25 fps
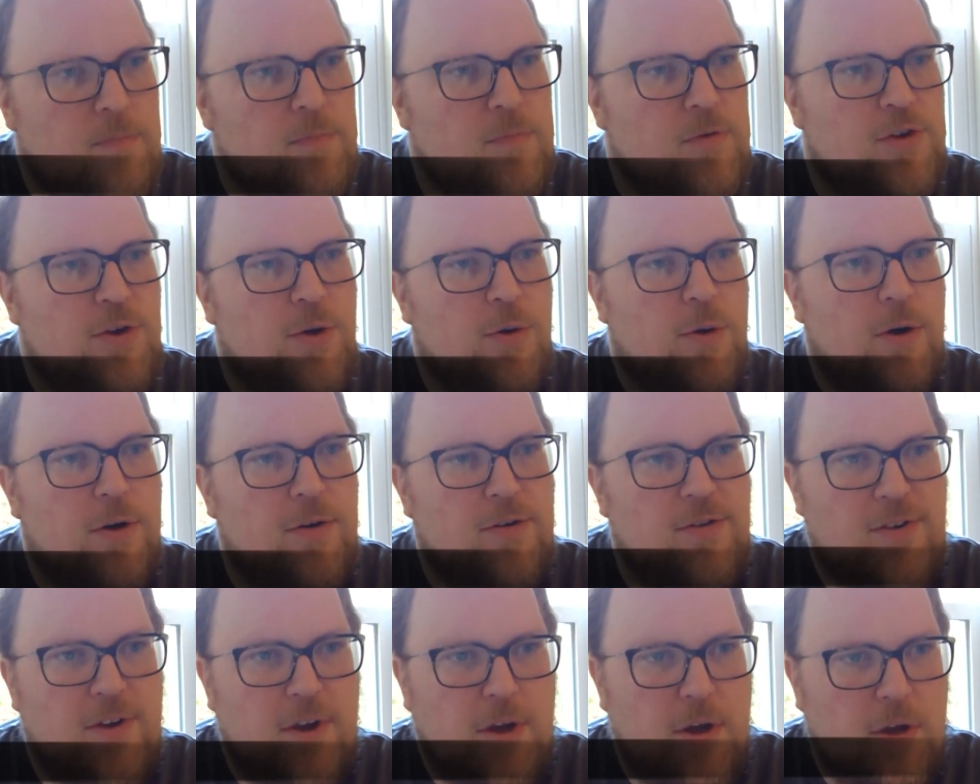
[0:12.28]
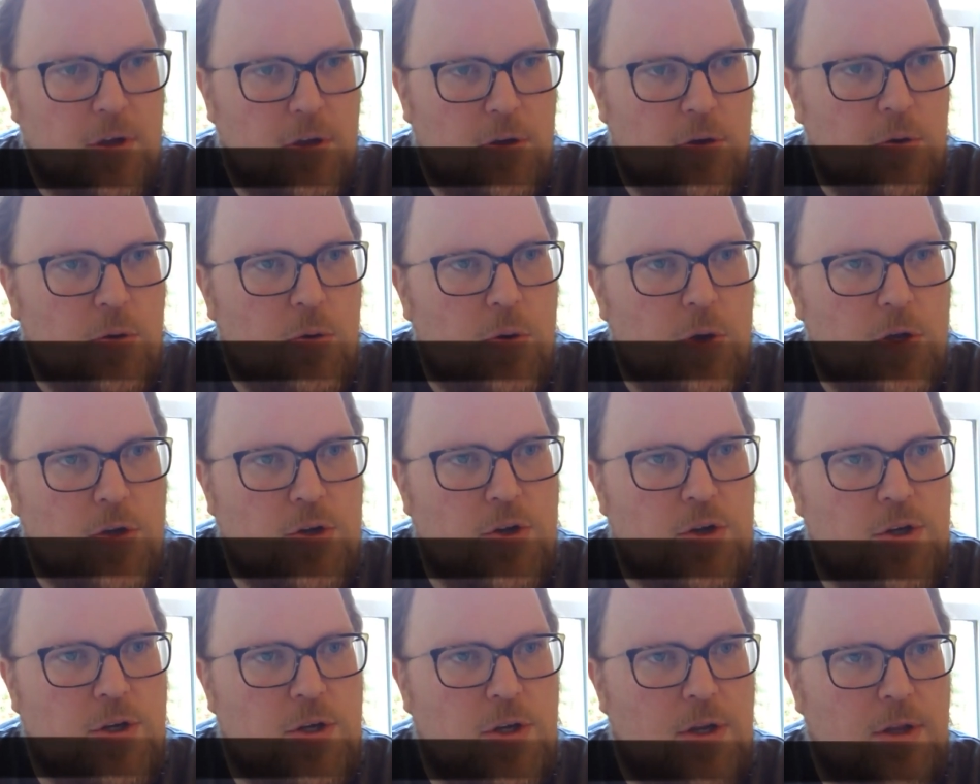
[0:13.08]
so our second
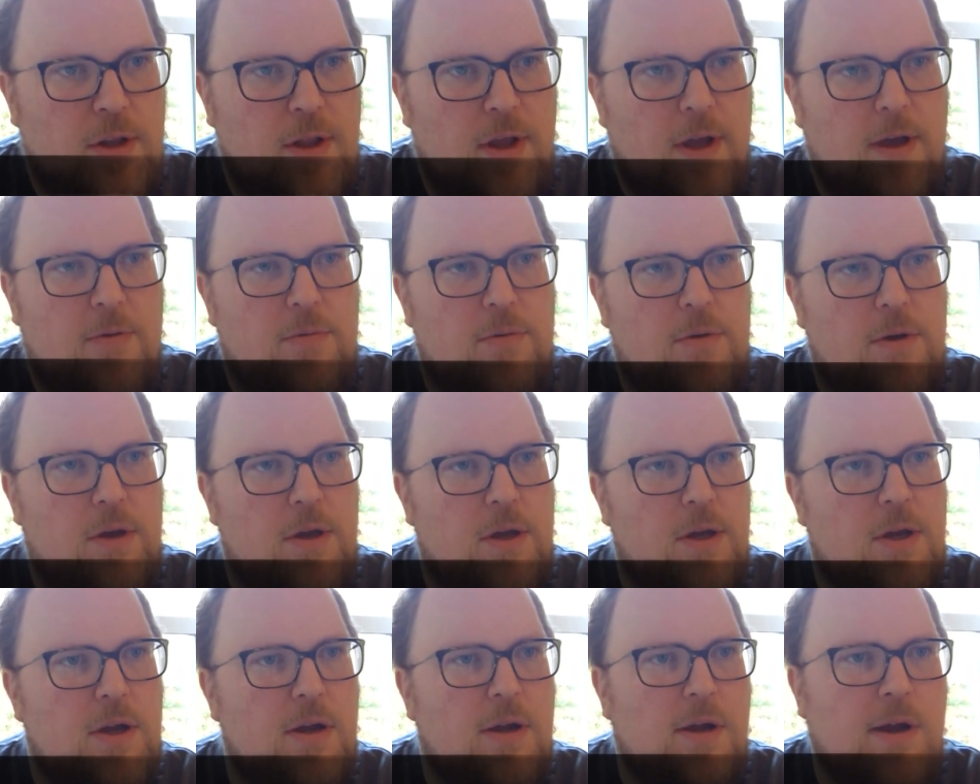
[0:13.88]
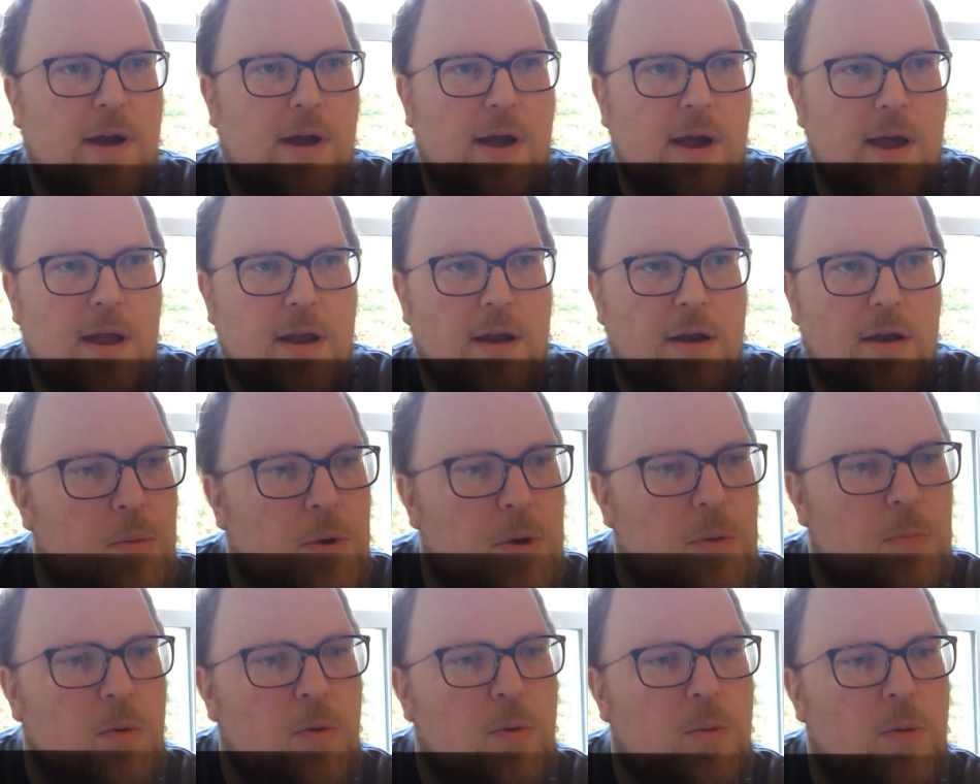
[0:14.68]
question that we got,
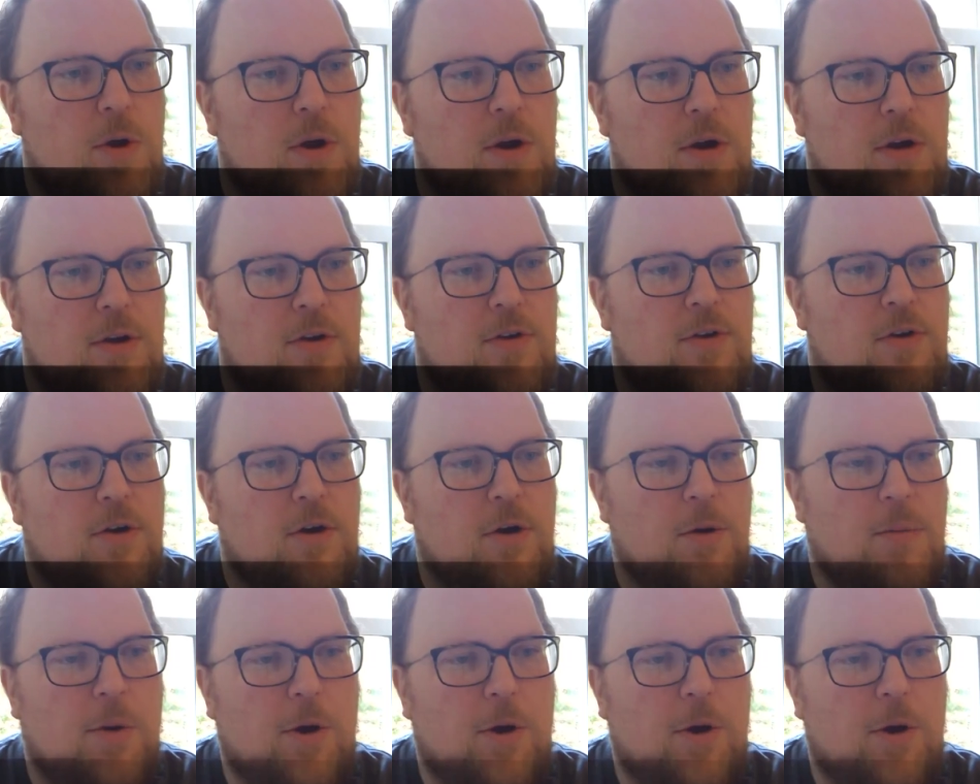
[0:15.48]
people wanted to talk